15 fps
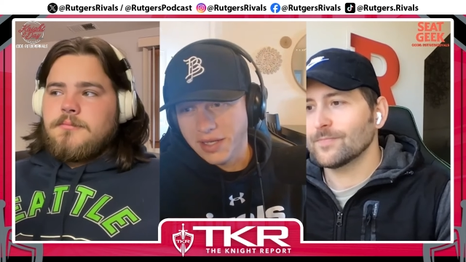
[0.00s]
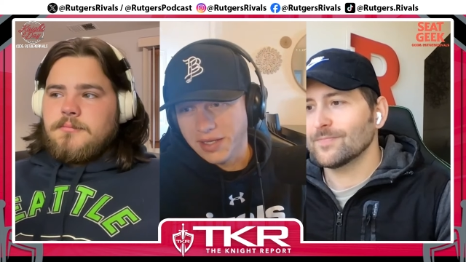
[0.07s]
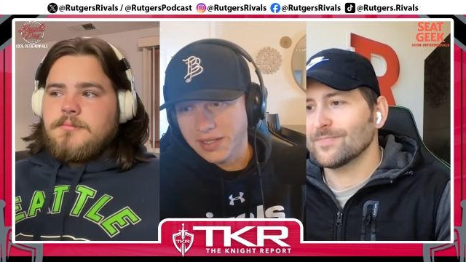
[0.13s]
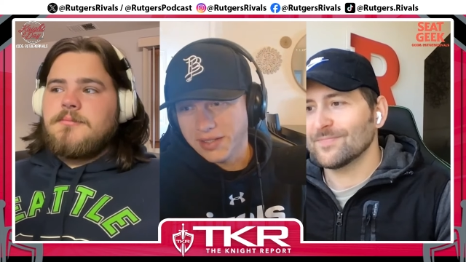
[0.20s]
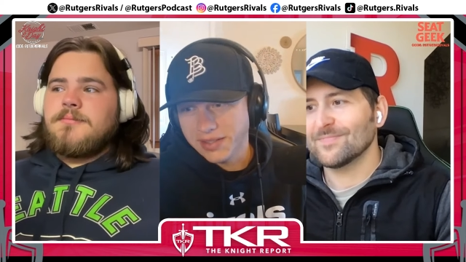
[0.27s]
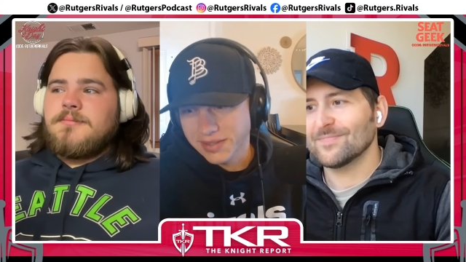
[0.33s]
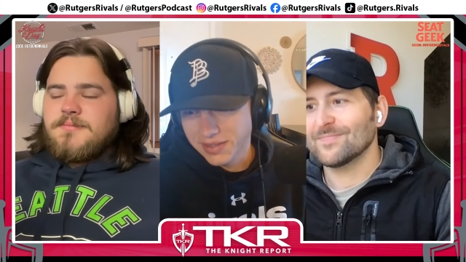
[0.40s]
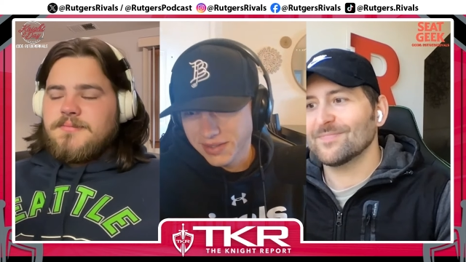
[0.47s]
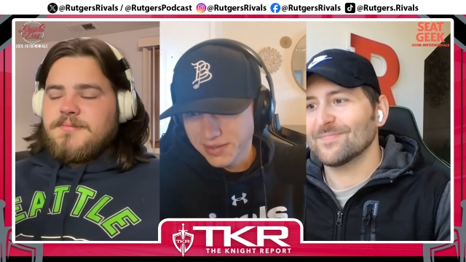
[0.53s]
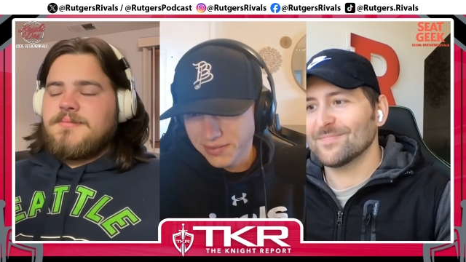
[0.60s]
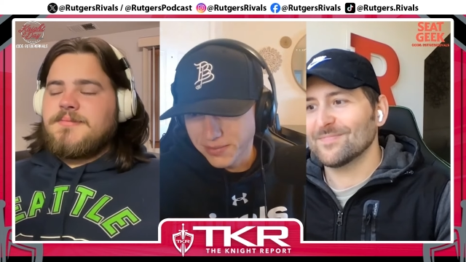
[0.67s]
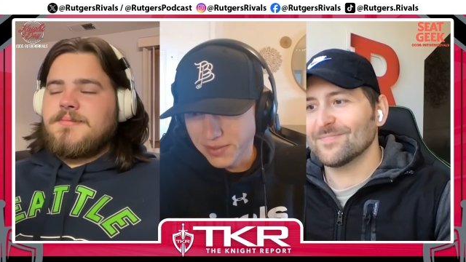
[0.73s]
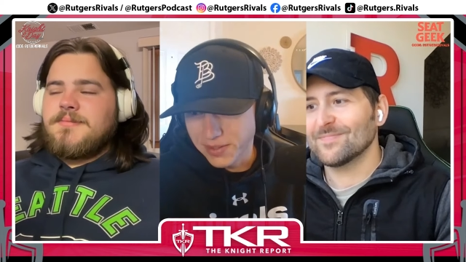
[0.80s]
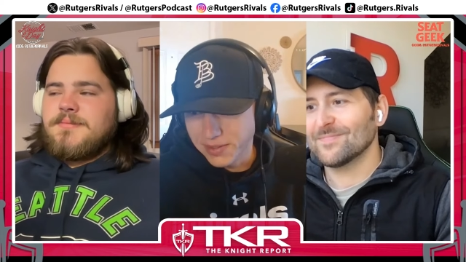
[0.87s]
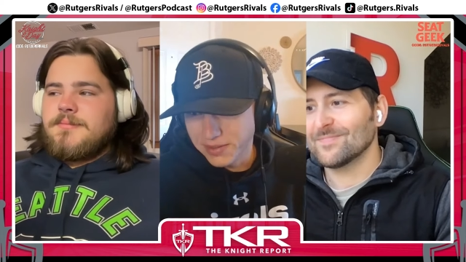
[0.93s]
Speaker 1: like,
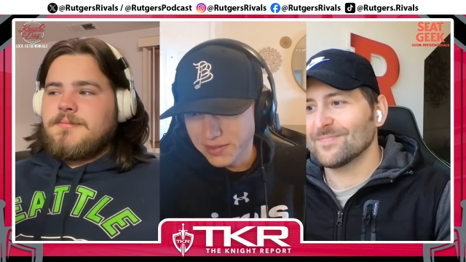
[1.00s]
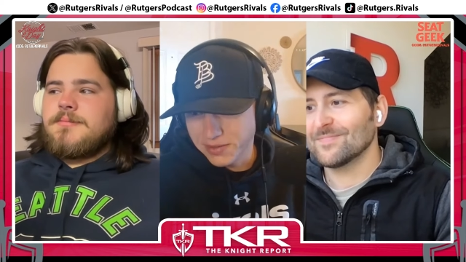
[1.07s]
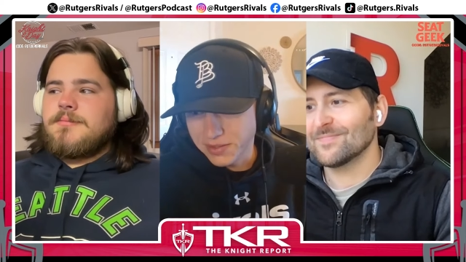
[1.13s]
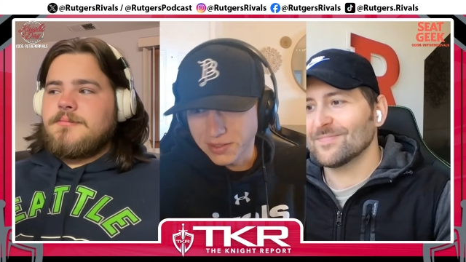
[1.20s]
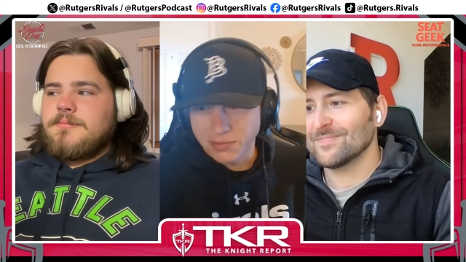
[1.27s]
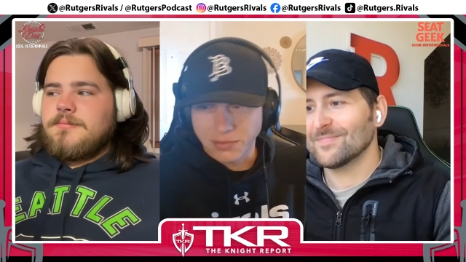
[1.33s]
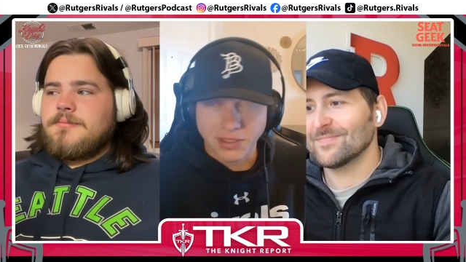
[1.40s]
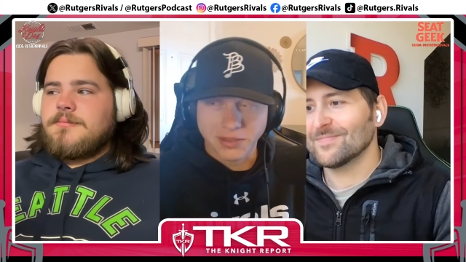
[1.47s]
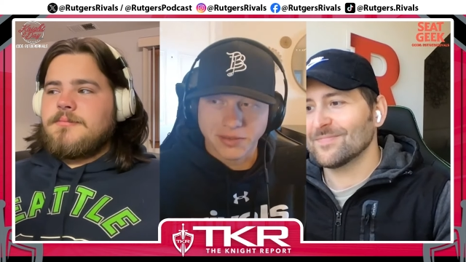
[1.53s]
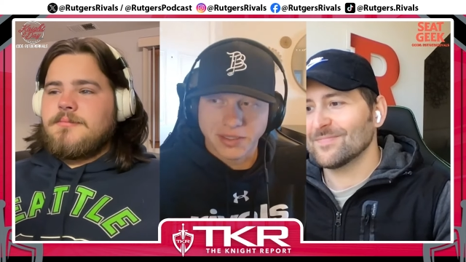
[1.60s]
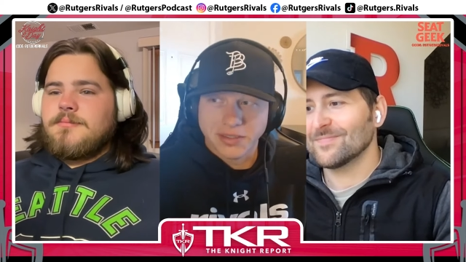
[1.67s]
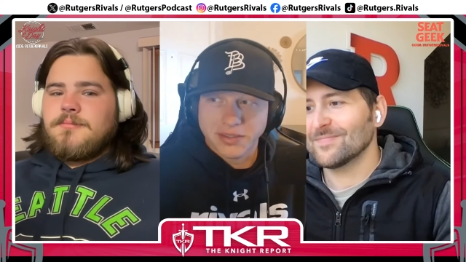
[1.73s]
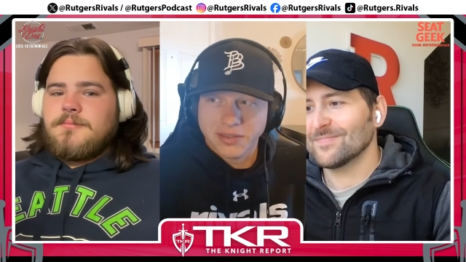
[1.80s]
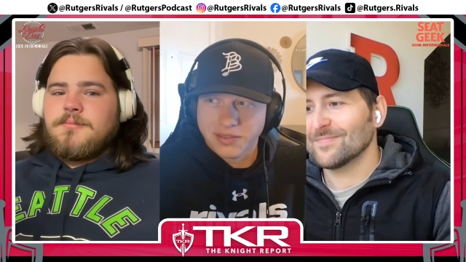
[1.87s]
what six minutes later.